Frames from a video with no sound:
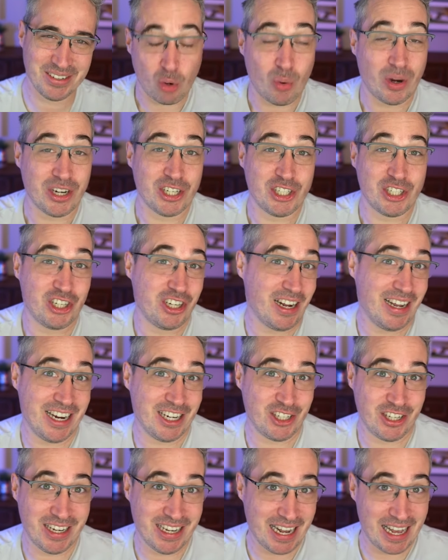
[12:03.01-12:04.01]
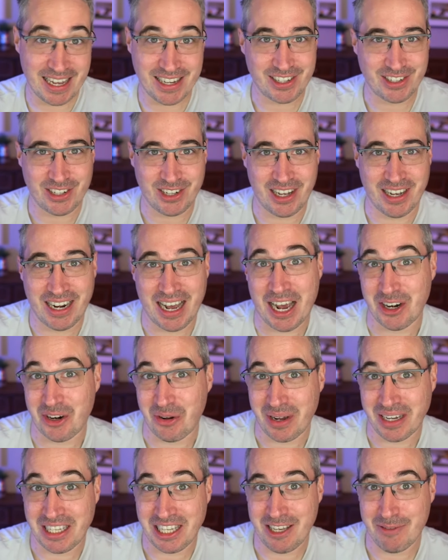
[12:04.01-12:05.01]
A question I actually get asked a lot, how
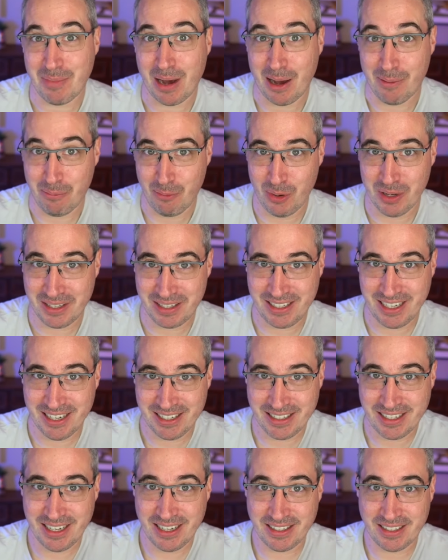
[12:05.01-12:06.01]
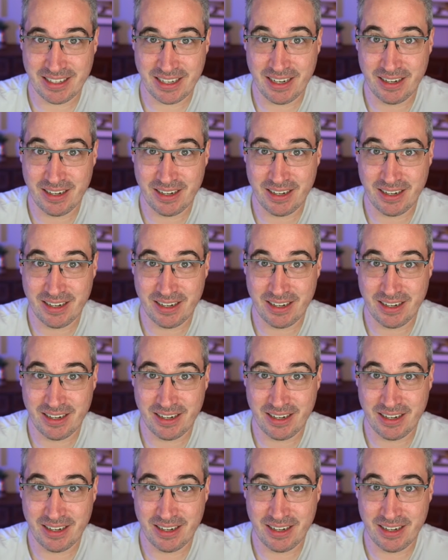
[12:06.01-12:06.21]
do I keep up with CSS?